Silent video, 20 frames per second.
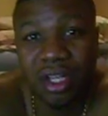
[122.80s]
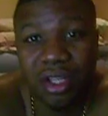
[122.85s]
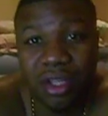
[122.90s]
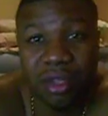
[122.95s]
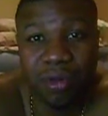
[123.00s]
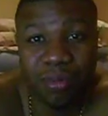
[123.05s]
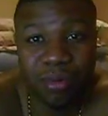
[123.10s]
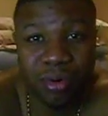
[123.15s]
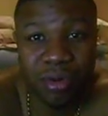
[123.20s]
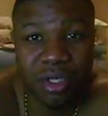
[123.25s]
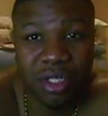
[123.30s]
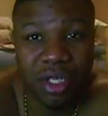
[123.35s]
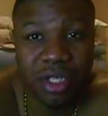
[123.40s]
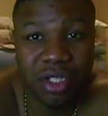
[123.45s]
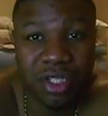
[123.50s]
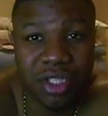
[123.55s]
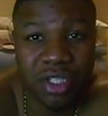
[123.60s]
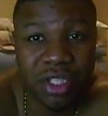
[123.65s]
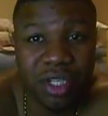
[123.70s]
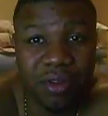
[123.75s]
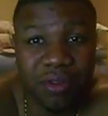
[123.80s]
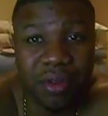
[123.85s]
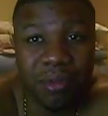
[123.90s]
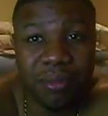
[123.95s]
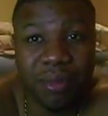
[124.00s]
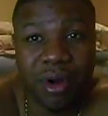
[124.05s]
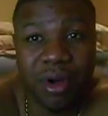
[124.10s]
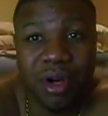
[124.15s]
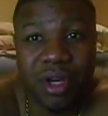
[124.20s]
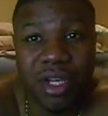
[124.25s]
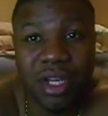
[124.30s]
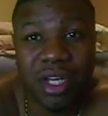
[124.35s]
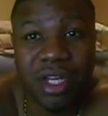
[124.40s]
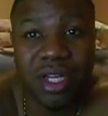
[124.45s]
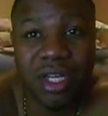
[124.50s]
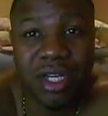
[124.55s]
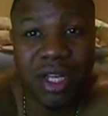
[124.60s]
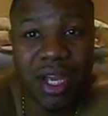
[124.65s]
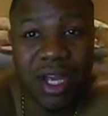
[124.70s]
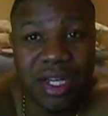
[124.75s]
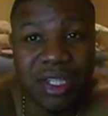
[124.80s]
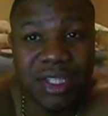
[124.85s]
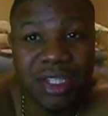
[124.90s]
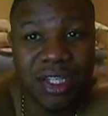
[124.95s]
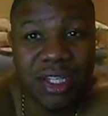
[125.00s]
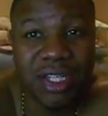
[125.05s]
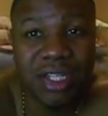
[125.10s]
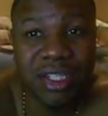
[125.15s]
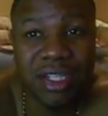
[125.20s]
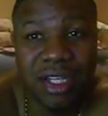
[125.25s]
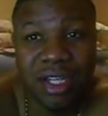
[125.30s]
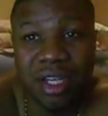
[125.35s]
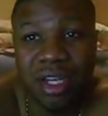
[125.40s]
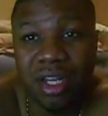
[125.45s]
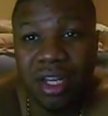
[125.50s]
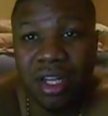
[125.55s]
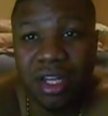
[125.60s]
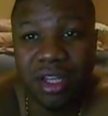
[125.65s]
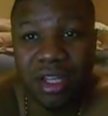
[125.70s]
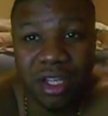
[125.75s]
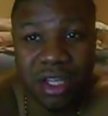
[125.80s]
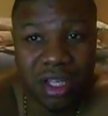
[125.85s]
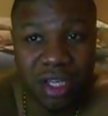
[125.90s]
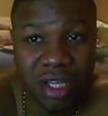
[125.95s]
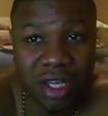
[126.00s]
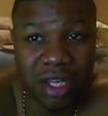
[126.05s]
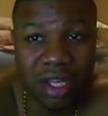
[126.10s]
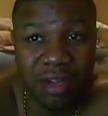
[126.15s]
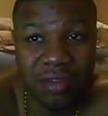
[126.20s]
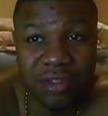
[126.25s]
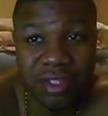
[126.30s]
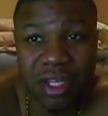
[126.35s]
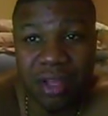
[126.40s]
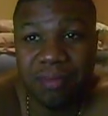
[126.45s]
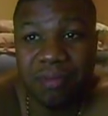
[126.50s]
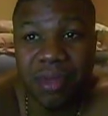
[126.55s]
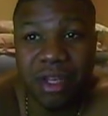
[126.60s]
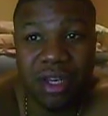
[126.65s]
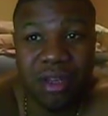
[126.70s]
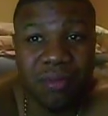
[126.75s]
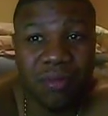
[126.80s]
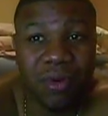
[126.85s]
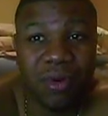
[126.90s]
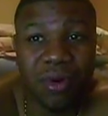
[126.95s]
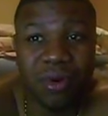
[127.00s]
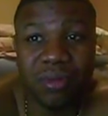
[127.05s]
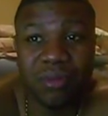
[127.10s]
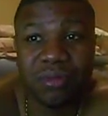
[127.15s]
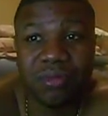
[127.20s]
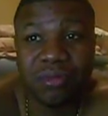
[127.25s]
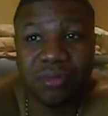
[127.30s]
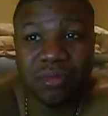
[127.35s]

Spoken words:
the production of the marketing assets, the gloves, and many more.